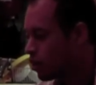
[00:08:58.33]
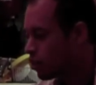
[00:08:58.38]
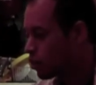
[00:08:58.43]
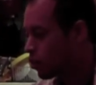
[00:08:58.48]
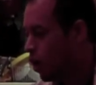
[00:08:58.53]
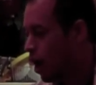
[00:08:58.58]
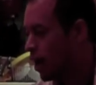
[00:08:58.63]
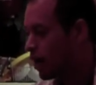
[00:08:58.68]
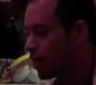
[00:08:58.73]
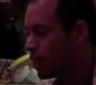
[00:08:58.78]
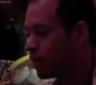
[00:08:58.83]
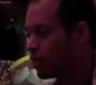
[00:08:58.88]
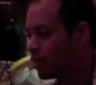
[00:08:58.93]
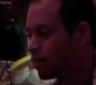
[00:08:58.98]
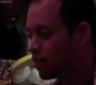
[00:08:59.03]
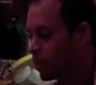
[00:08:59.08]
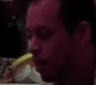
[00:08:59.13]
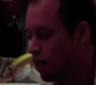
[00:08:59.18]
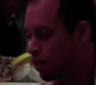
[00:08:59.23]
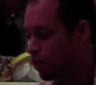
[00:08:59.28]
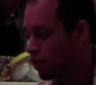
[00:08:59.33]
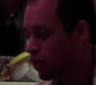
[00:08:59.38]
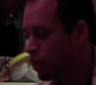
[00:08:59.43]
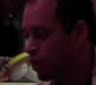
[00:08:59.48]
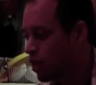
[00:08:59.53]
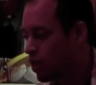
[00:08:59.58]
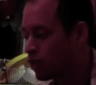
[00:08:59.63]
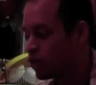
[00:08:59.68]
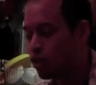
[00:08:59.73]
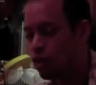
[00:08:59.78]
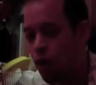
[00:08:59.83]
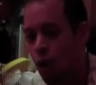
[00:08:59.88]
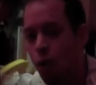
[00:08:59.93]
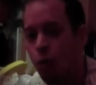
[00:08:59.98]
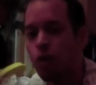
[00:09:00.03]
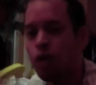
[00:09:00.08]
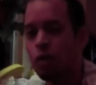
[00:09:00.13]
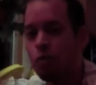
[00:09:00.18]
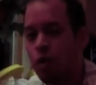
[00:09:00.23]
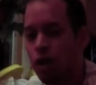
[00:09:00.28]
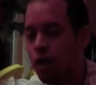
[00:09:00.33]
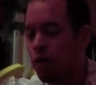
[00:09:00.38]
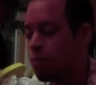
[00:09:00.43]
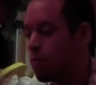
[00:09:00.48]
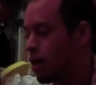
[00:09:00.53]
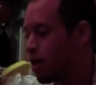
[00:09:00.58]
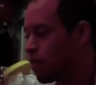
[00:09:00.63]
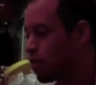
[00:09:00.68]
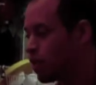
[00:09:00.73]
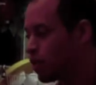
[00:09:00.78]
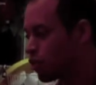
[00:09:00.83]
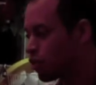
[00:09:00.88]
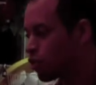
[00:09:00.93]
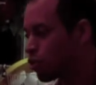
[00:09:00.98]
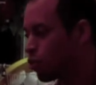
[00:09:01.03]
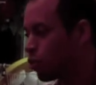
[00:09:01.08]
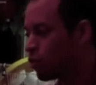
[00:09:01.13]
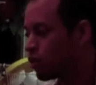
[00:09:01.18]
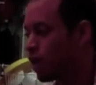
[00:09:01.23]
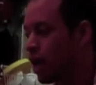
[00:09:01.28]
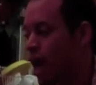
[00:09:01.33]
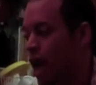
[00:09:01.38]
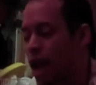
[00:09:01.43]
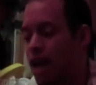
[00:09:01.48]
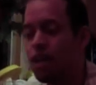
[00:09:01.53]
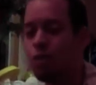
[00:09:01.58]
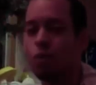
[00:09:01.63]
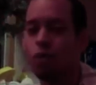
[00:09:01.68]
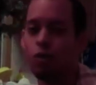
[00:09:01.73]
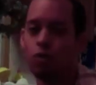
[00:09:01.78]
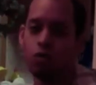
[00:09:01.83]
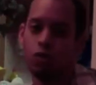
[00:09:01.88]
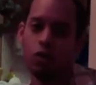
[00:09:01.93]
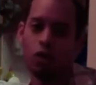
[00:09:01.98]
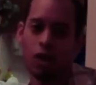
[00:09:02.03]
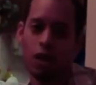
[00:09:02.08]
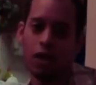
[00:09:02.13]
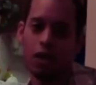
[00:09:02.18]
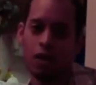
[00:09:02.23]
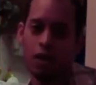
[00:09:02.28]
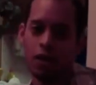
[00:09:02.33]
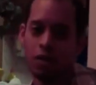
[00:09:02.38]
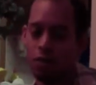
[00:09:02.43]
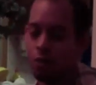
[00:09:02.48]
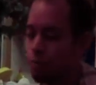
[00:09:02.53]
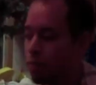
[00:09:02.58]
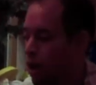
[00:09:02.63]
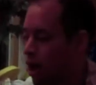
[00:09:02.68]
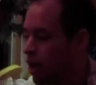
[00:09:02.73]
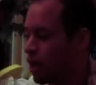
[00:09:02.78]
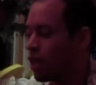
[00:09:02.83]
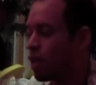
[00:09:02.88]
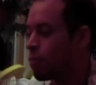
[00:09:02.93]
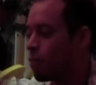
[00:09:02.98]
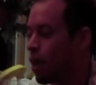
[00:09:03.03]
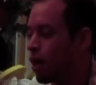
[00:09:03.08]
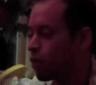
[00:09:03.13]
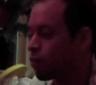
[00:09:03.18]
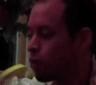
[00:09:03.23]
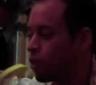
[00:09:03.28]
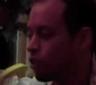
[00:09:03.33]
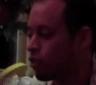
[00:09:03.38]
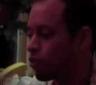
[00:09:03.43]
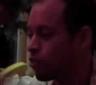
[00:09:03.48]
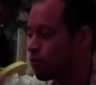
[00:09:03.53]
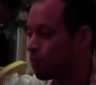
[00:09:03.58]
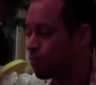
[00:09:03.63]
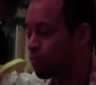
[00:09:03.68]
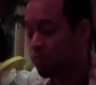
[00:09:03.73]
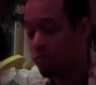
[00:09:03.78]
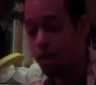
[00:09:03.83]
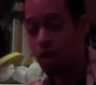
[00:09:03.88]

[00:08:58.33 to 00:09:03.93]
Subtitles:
So I can definitely and totally recommend this tool to anyone who's looking into buying an impact wrench.